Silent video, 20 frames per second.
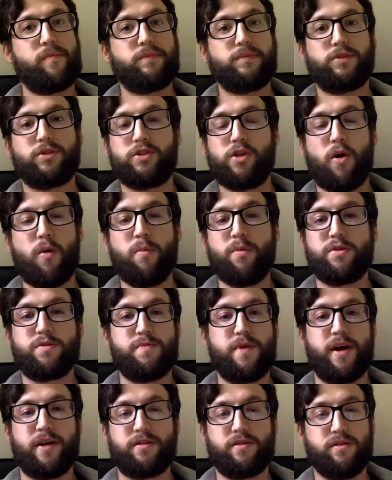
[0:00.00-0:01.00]
so much
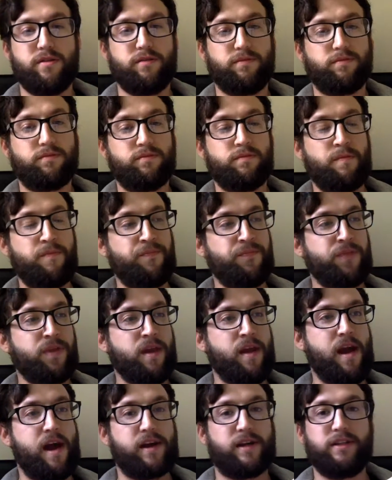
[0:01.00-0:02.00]
better.
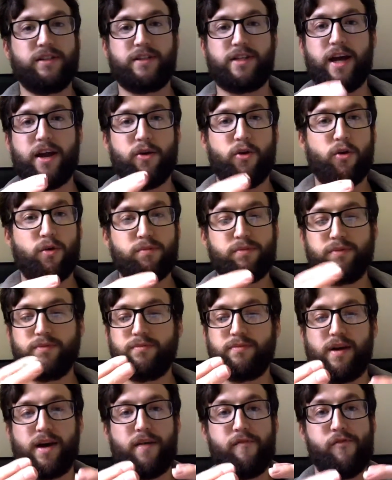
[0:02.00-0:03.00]
I can get up.
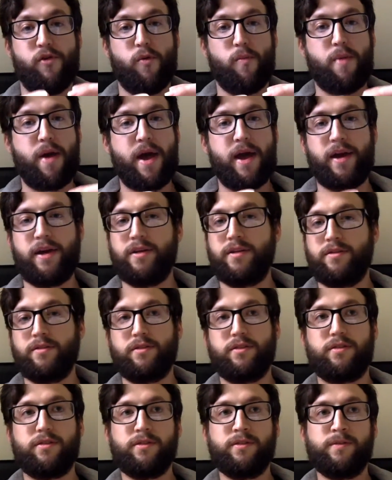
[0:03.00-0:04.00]
I have no
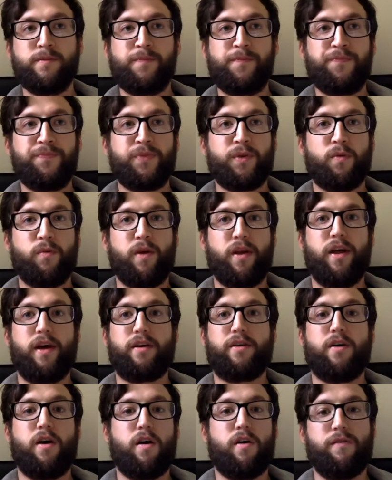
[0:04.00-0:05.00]
pains. When I
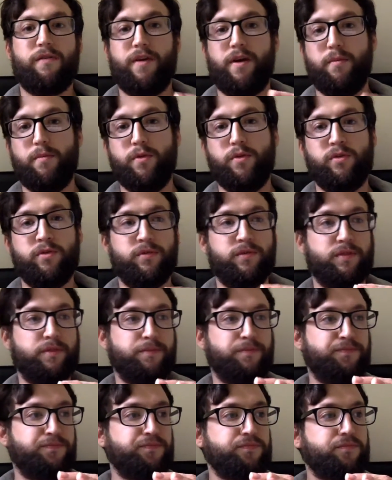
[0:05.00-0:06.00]
like cough and I move, and
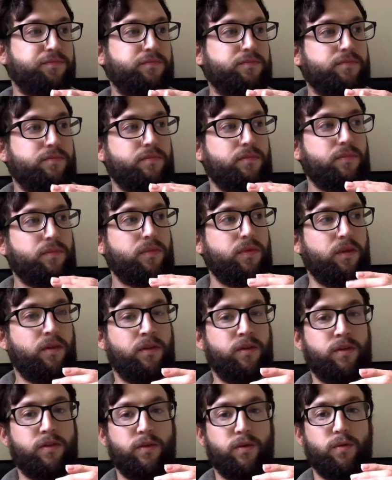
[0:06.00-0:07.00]

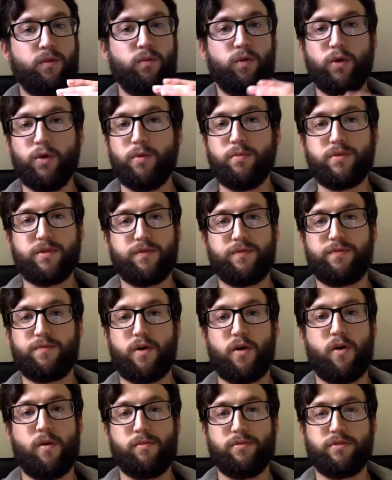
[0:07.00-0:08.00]
the wounds have
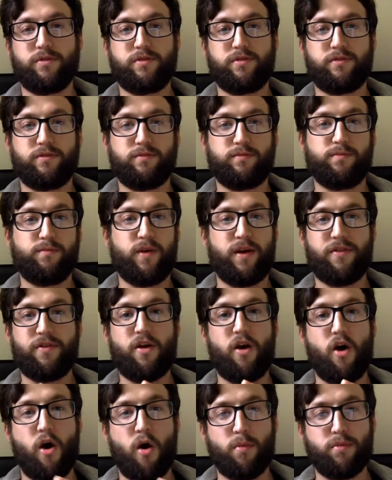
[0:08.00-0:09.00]
almost, well, they're
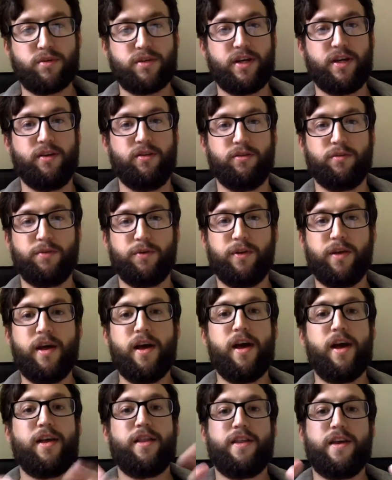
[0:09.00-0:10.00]
not almost healed, but
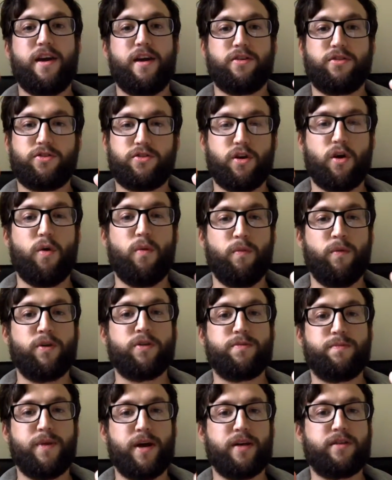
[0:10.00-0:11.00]
they're so
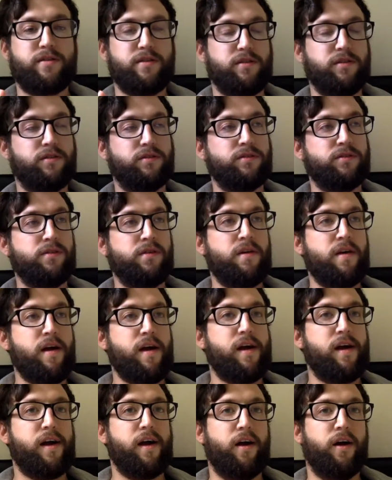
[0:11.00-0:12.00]
much better.
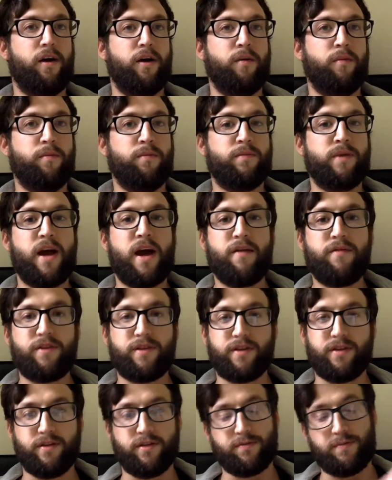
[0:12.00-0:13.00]

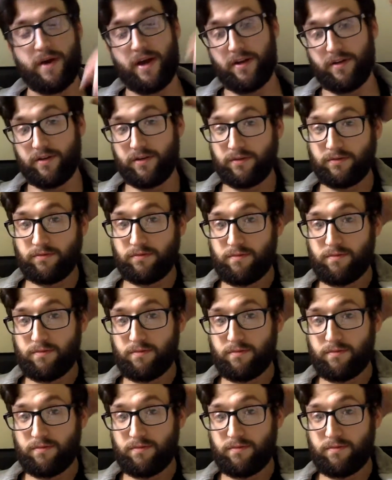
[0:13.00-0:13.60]
Everything's better.